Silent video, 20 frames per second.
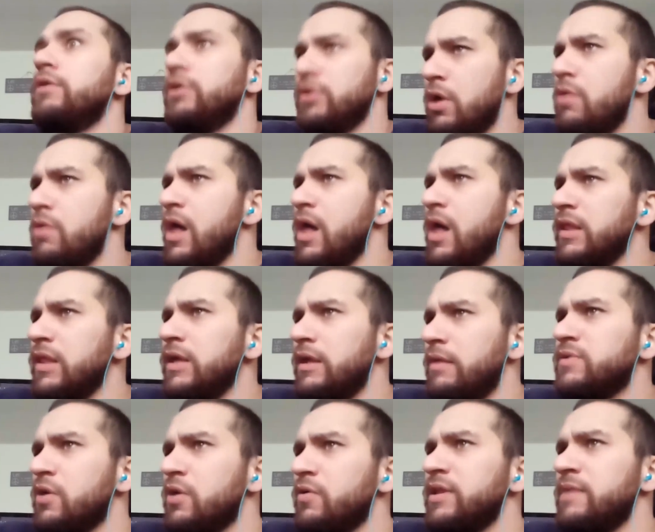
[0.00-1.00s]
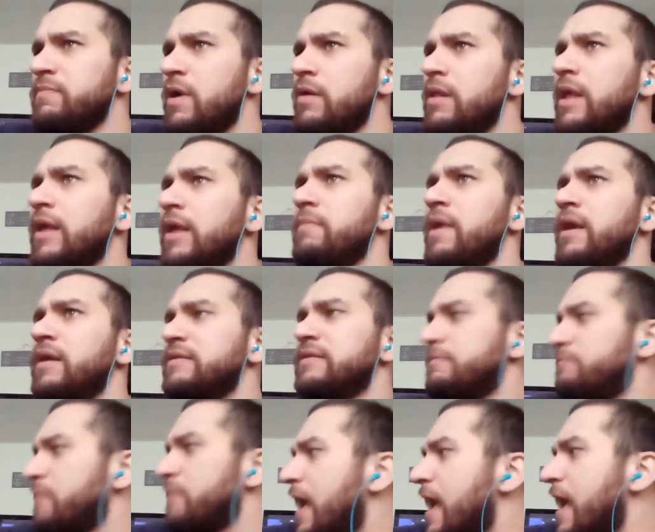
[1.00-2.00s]
Ollie, I'm talking about like making the
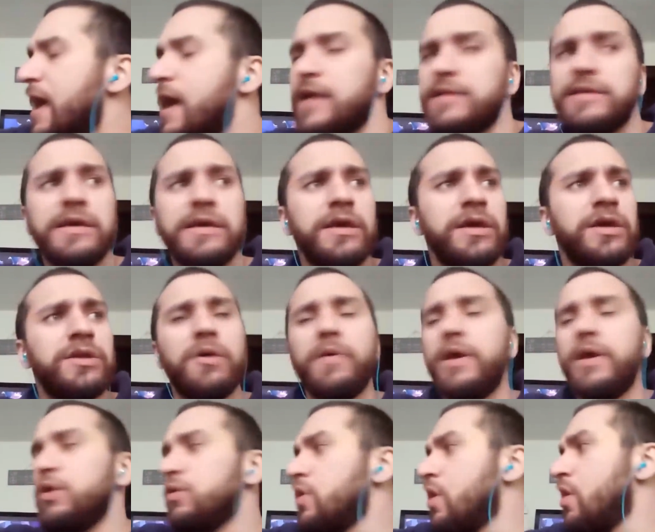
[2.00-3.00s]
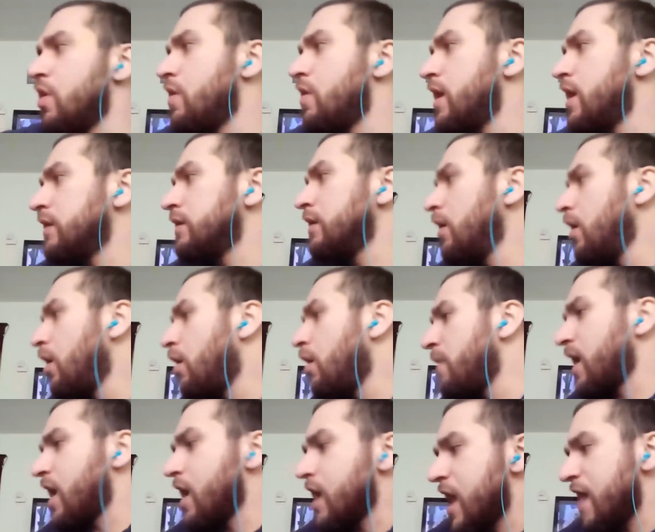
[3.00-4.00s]
bed. When you go and oh my
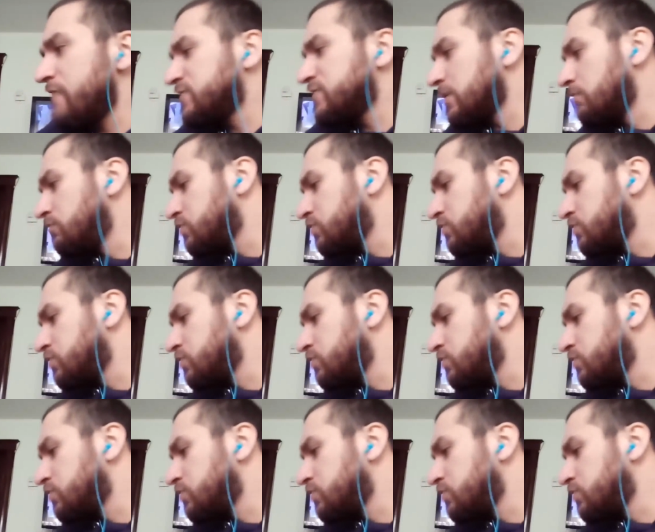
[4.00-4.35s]
God, I have some